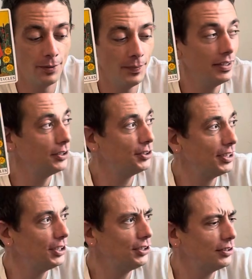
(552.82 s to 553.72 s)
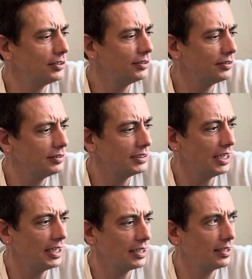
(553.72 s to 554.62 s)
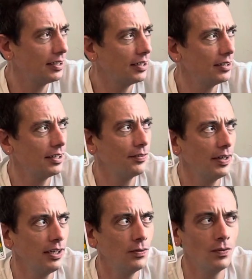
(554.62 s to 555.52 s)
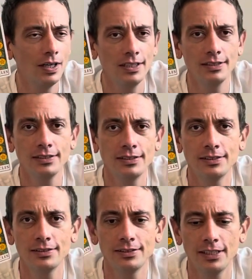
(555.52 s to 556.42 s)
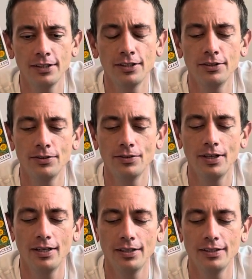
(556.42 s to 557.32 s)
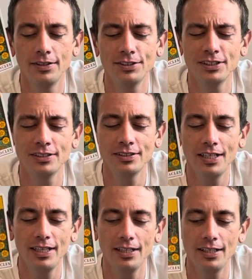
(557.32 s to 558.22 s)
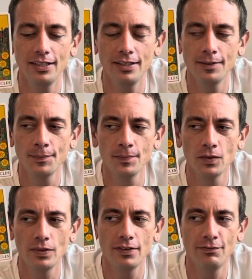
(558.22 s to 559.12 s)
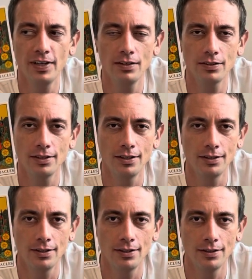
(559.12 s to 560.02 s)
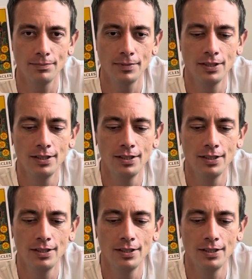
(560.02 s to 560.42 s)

In the traditional deck, like Radiant Wise Tarot, there's a lady with a falcon on her arm.